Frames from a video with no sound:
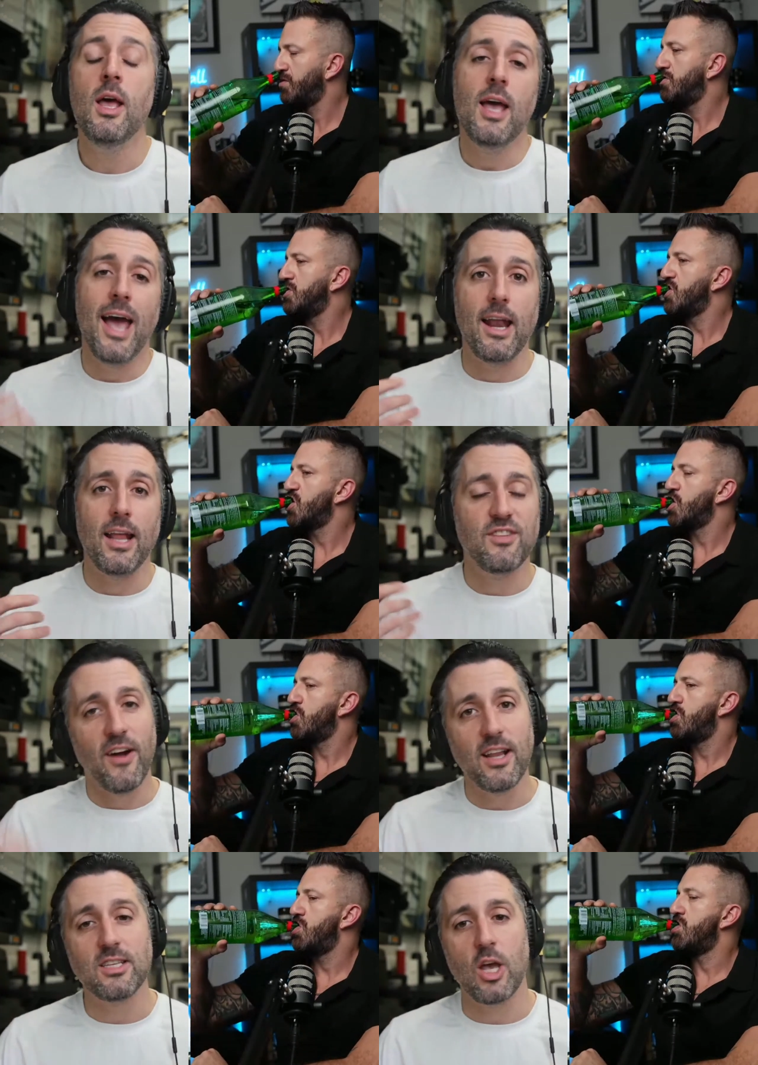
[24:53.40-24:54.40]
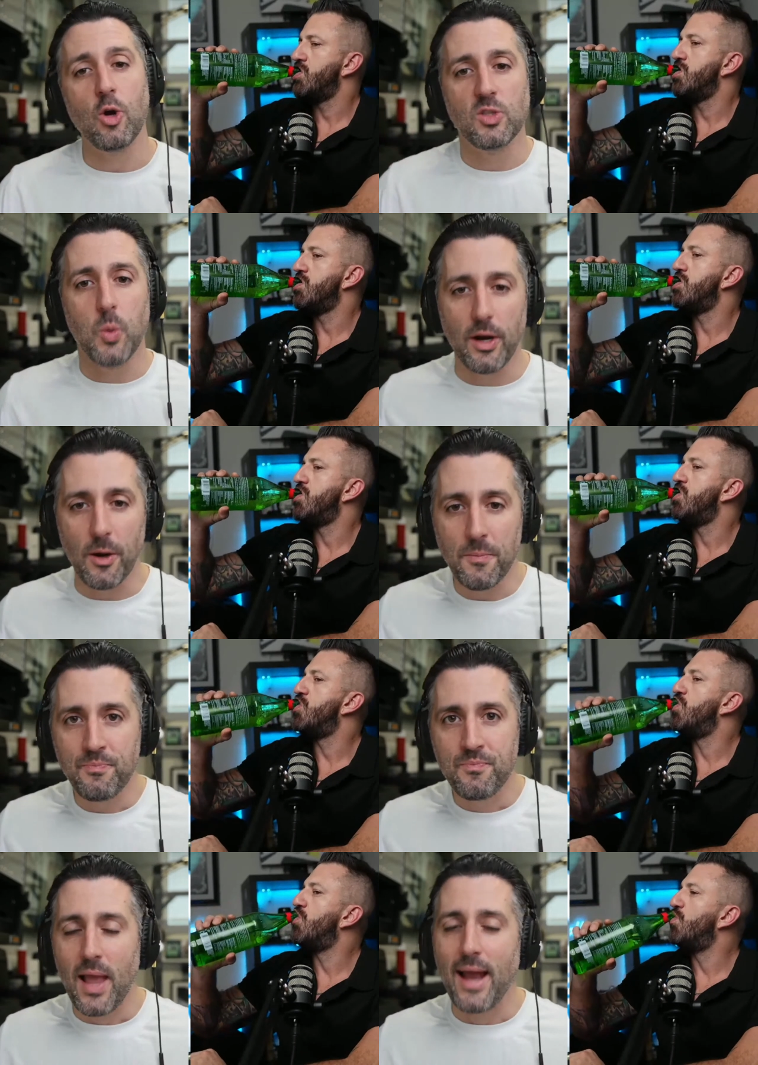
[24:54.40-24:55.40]
Speaker 1: And it's funny because I go to Twitter
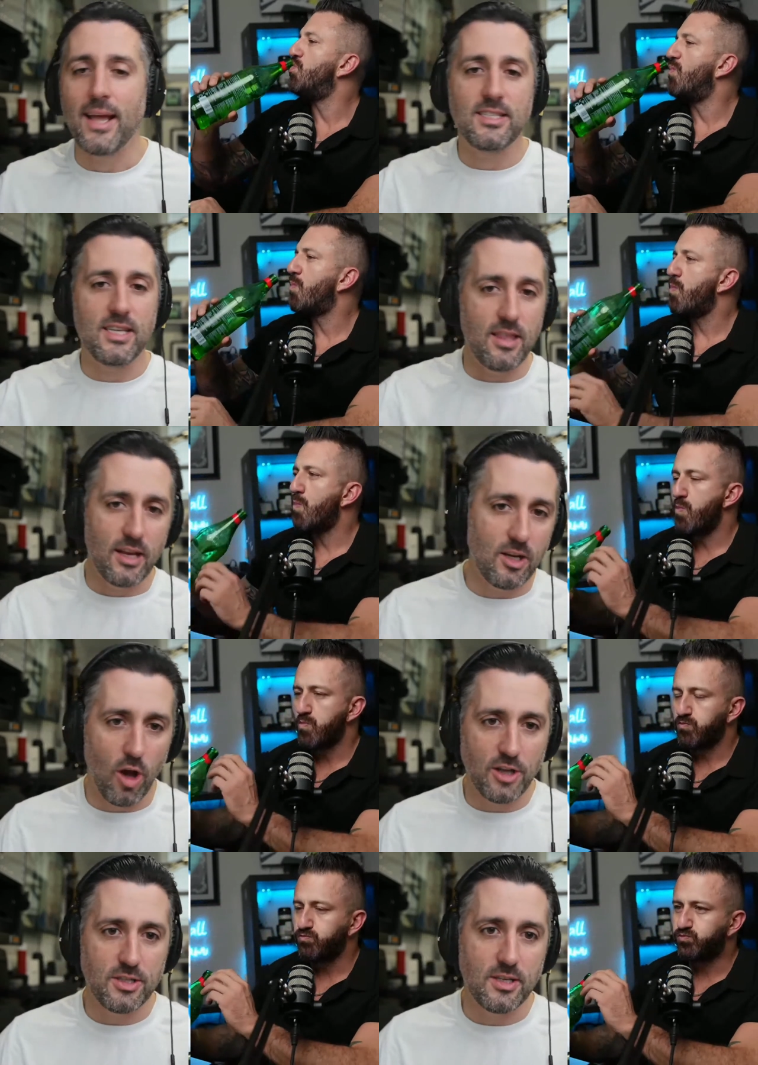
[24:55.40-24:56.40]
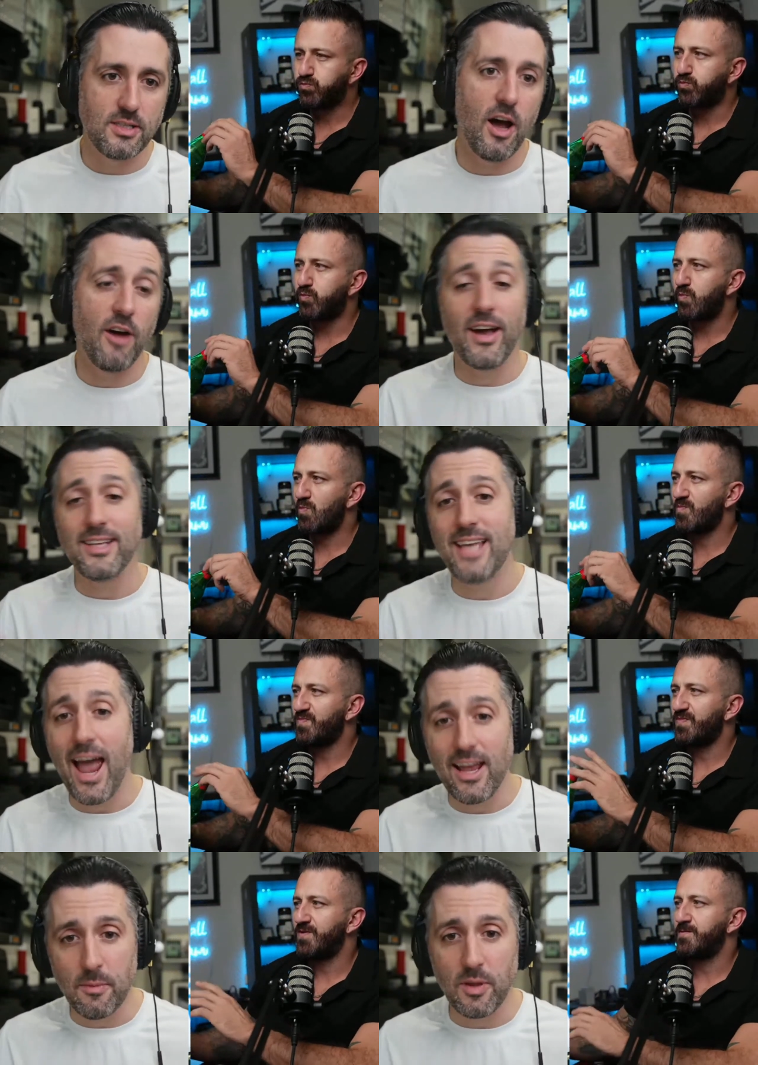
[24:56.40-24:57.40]
and I see that he launches his stuff. I
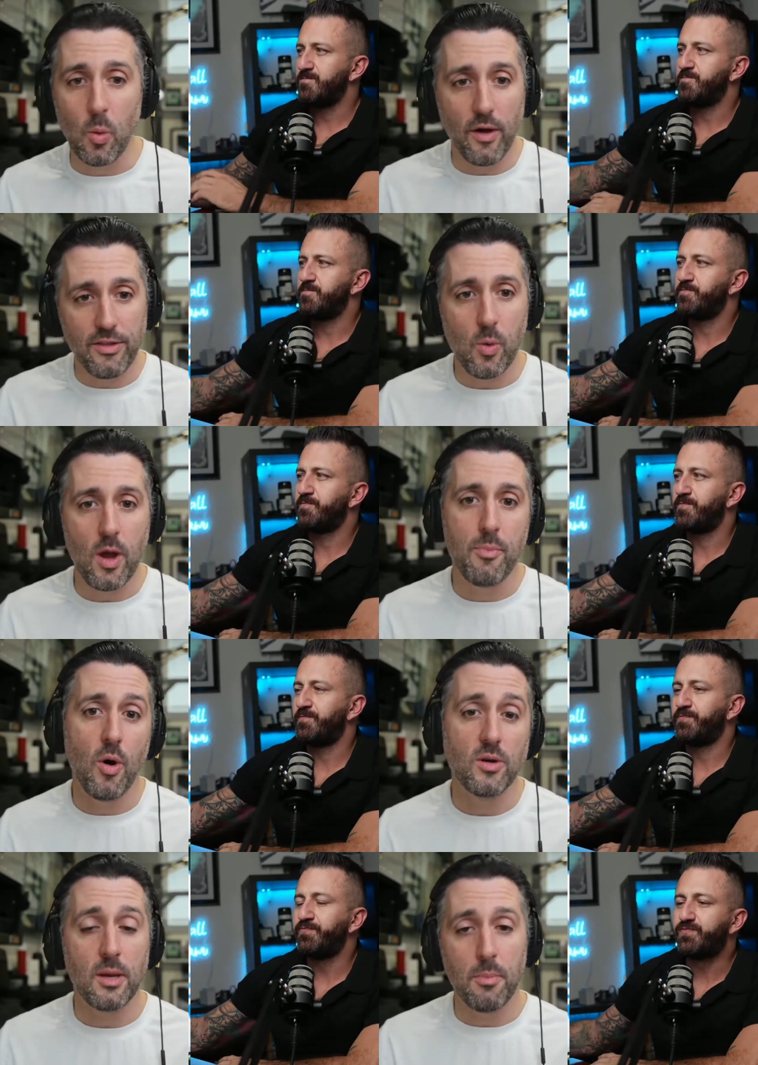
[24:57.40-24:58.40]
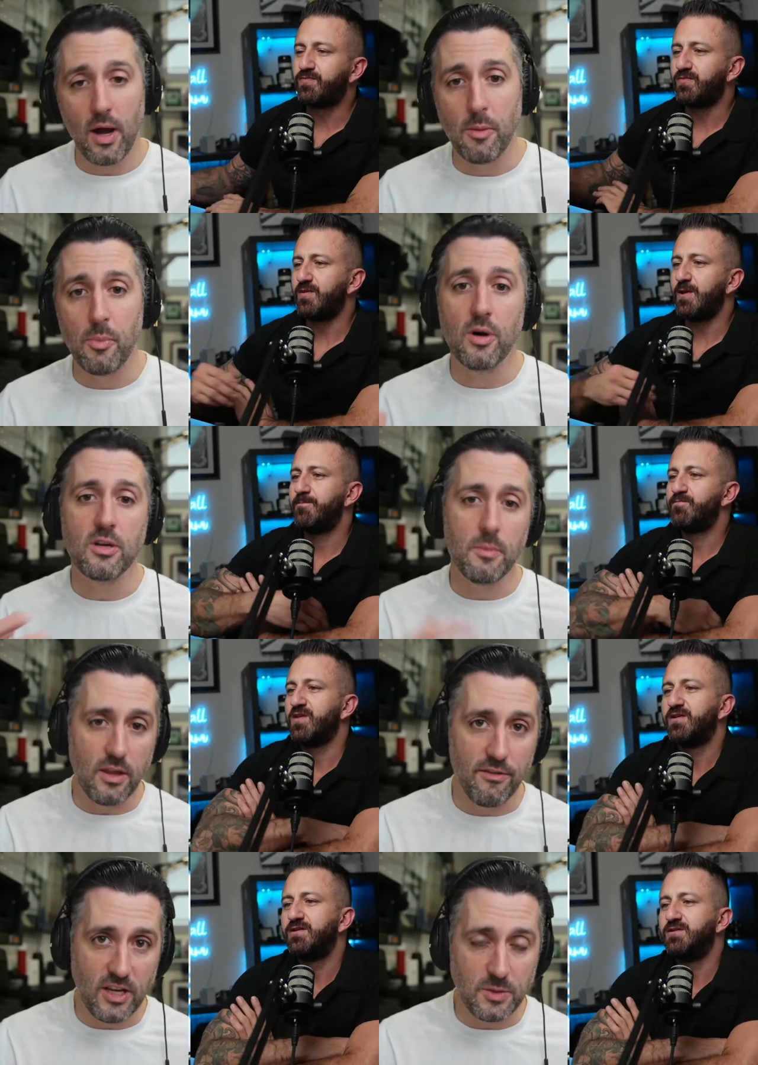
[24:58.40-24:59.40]
tagged him in the Wealthy Way post. I buy the book. I'm in the
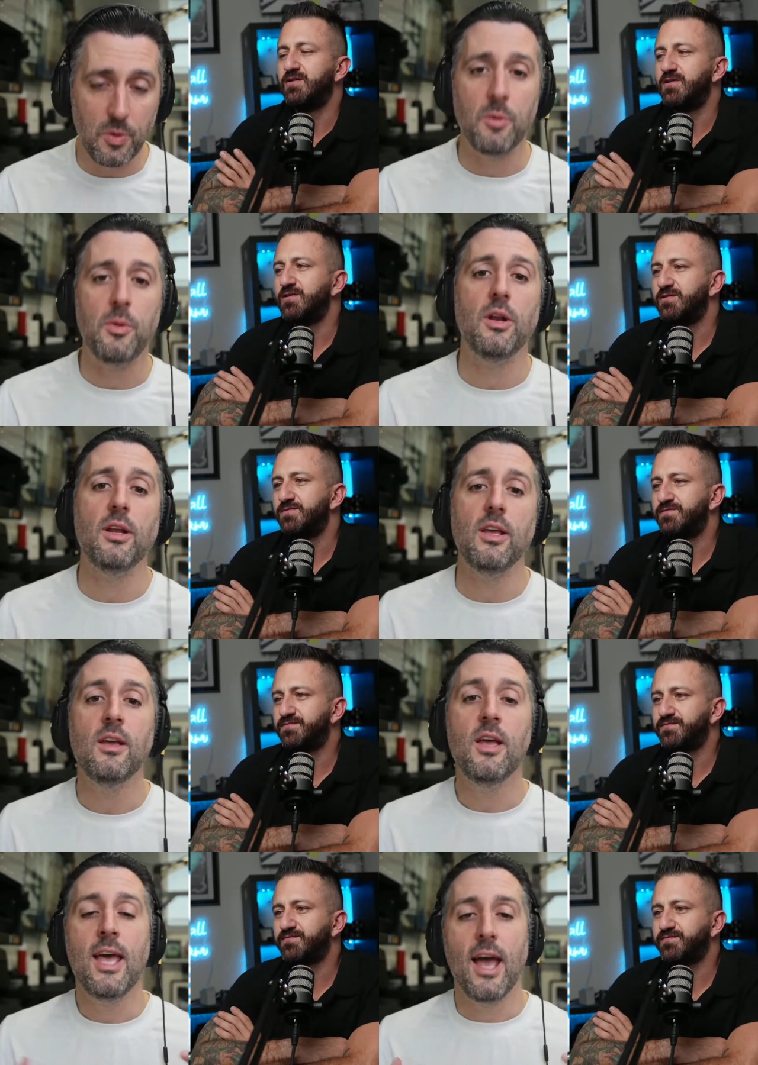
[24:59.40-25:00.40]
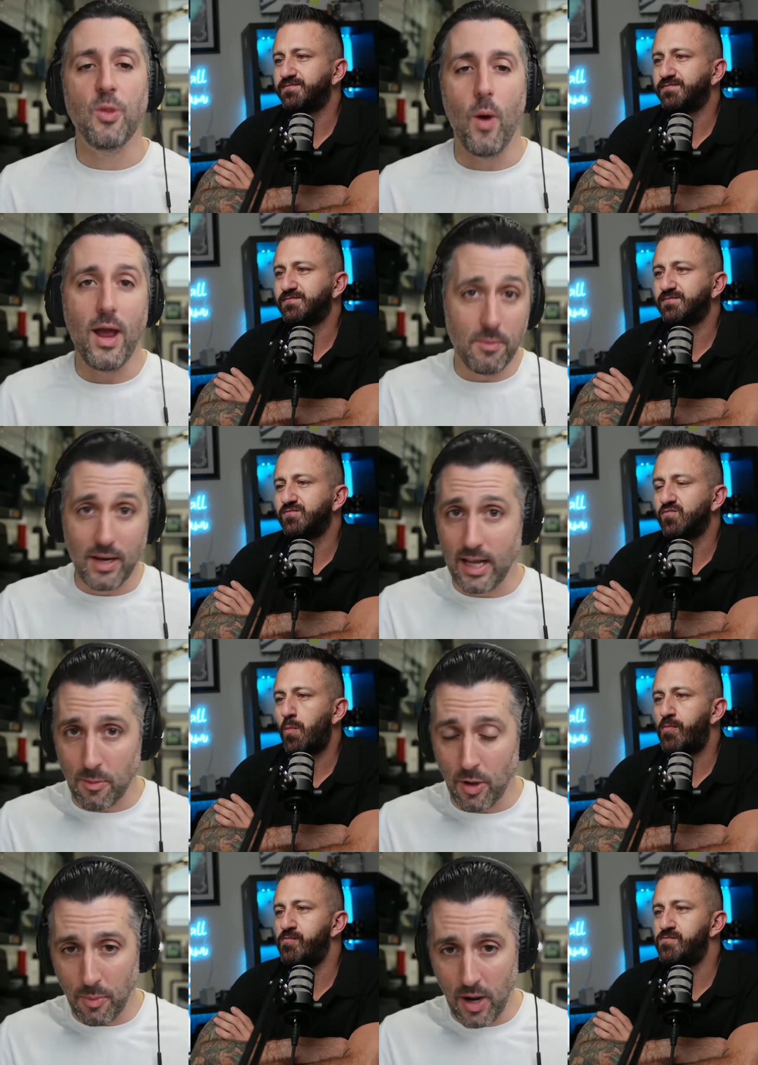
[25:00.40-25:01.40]
Facebook community. And the way I'm going to get him
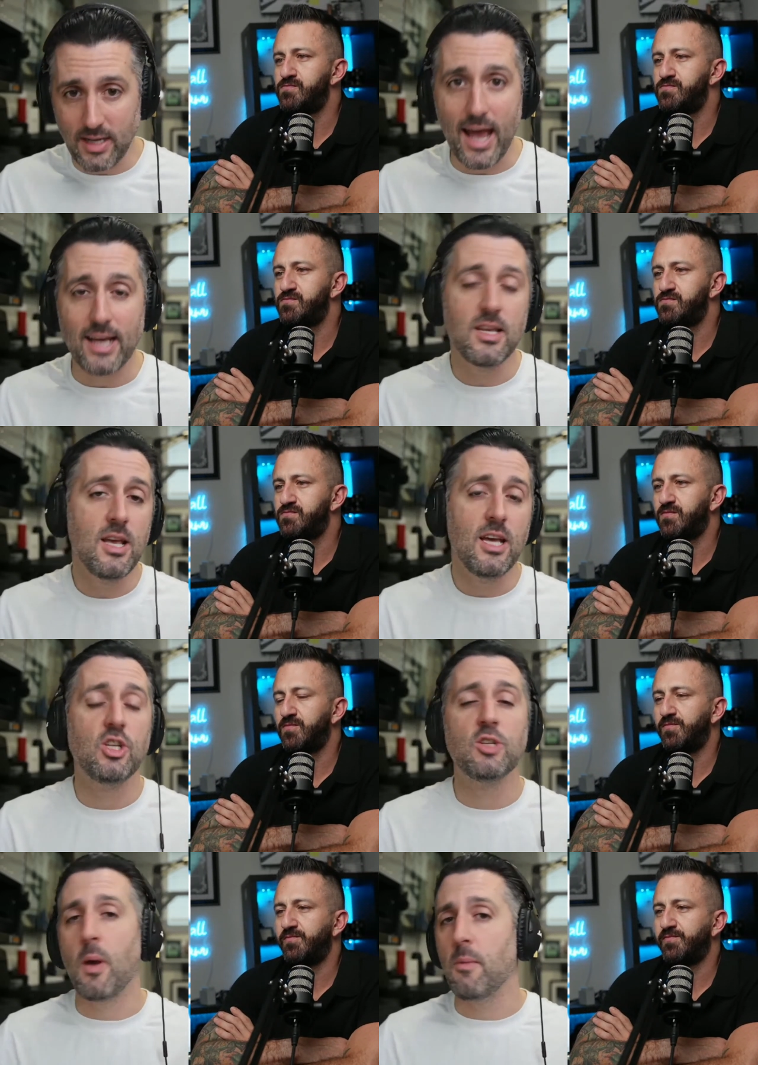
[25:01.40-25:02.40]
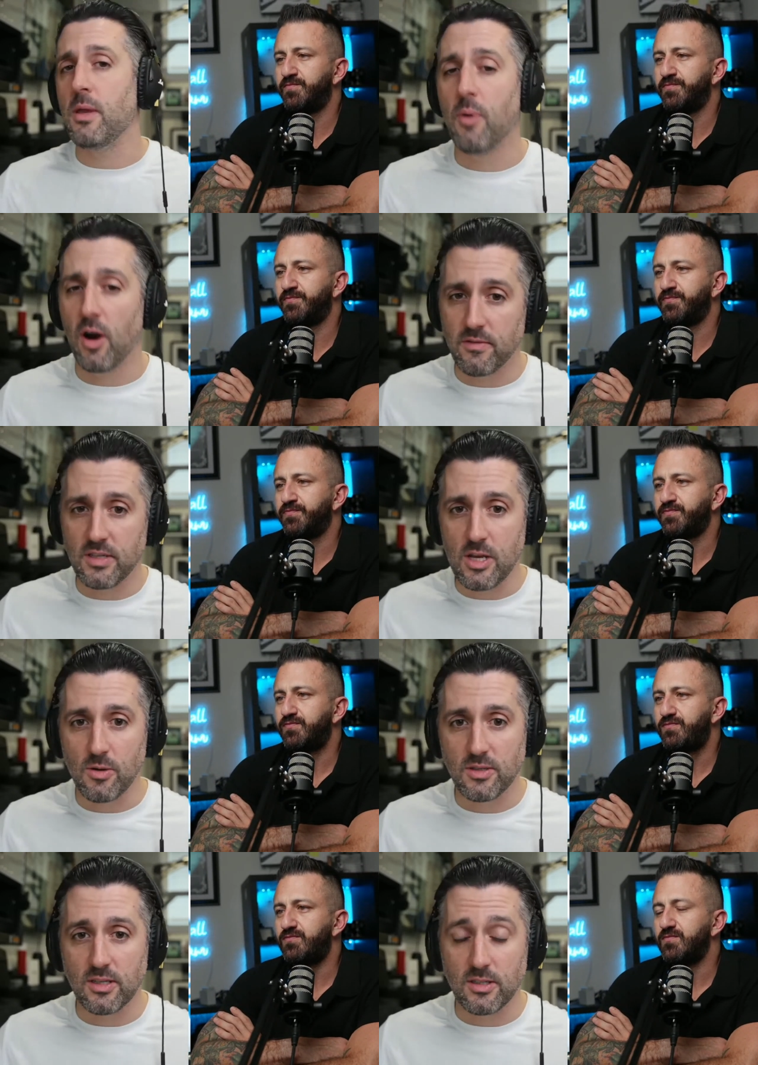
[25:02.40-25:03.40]
on the podcast is just by being part of his
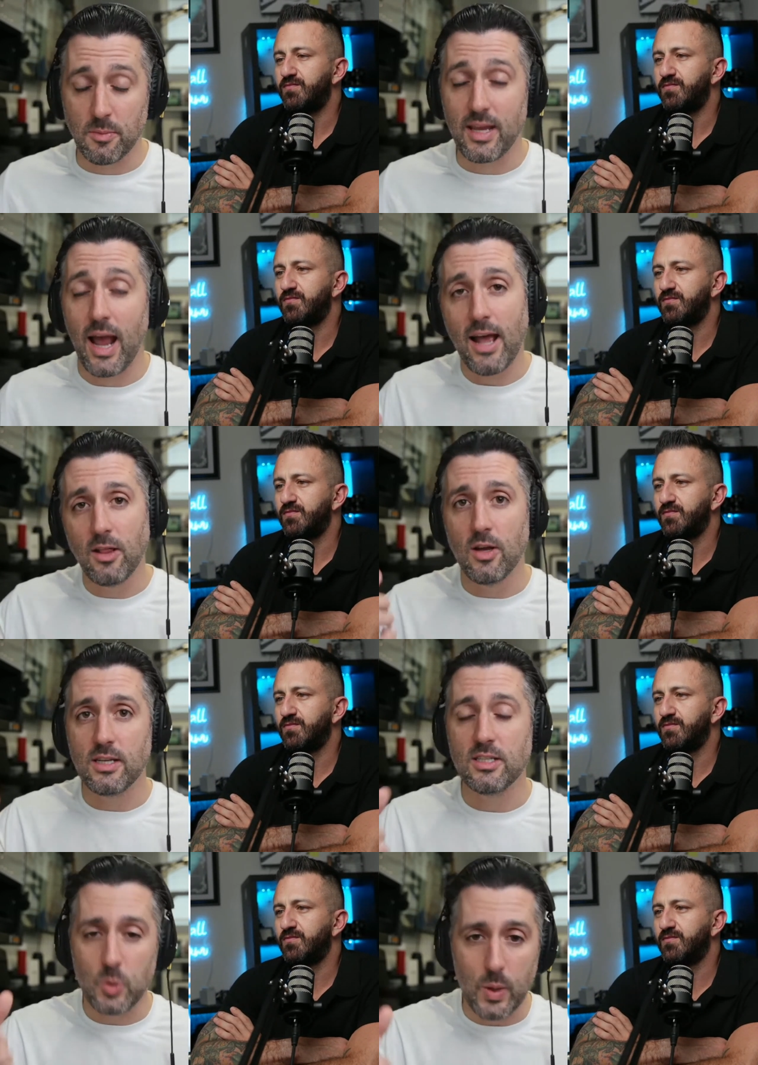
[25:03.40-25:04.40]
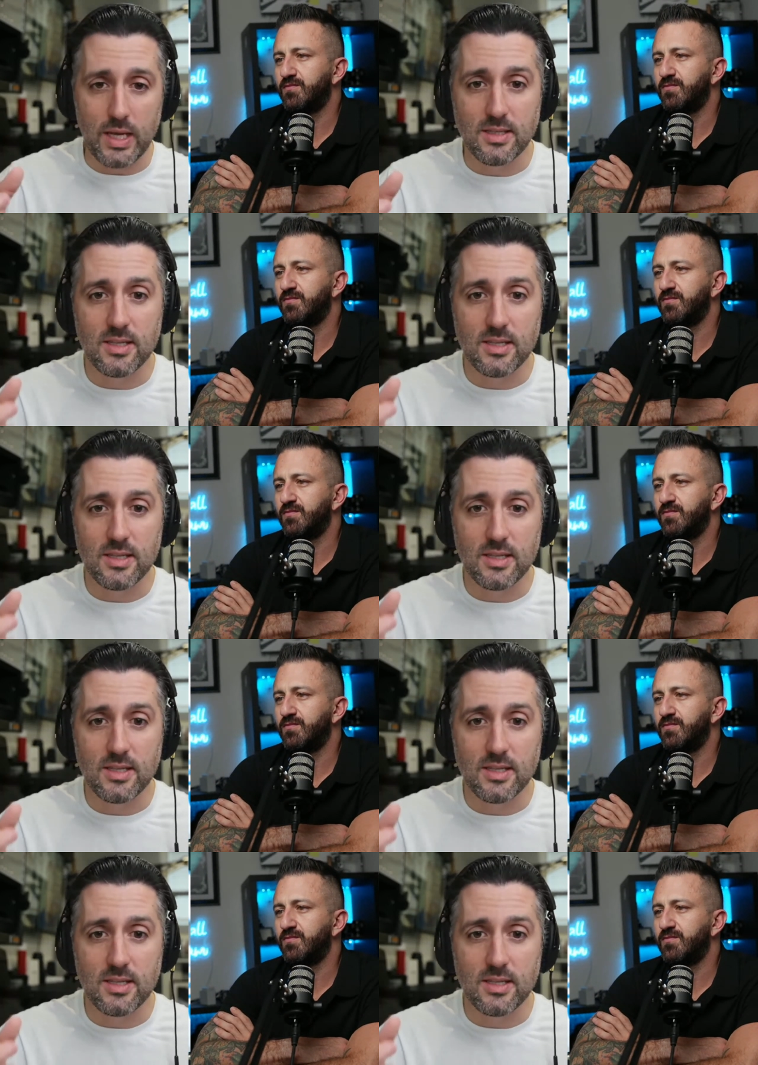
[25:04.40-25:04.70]
ecosystem. Like I look at his tweets,